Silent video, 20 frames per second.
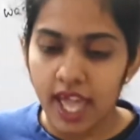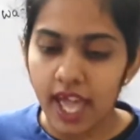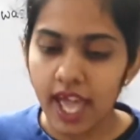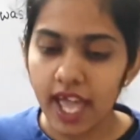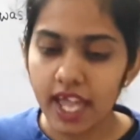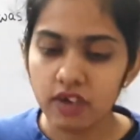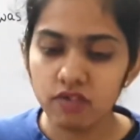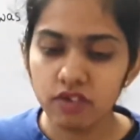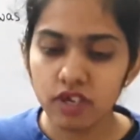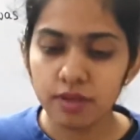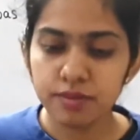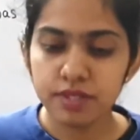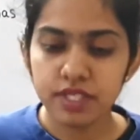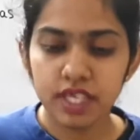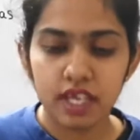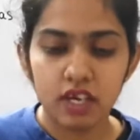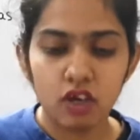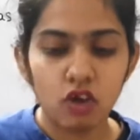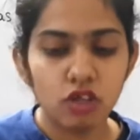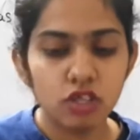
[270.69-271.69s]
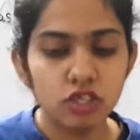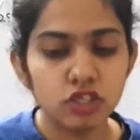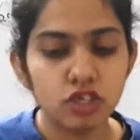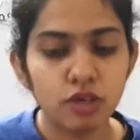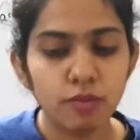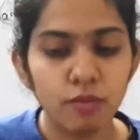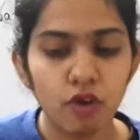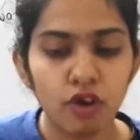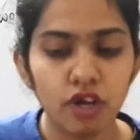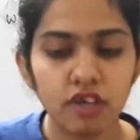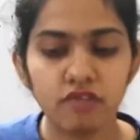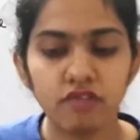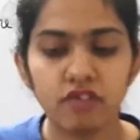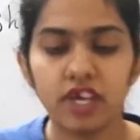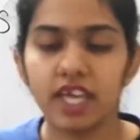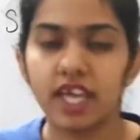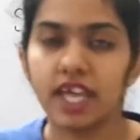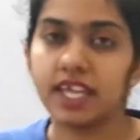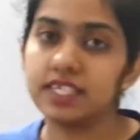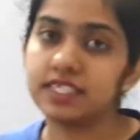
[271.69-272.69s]
Adverbs can also
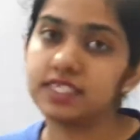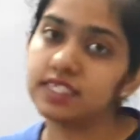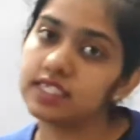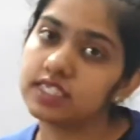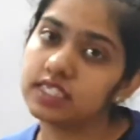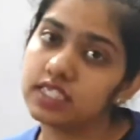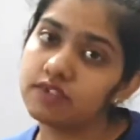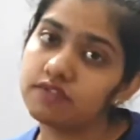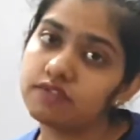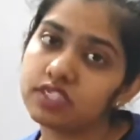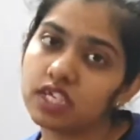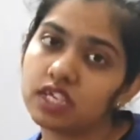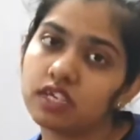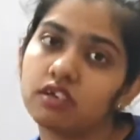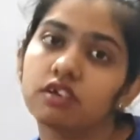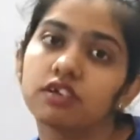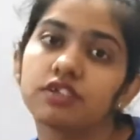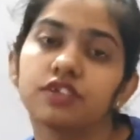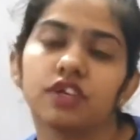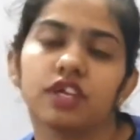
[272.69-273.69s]
modify adjectives and other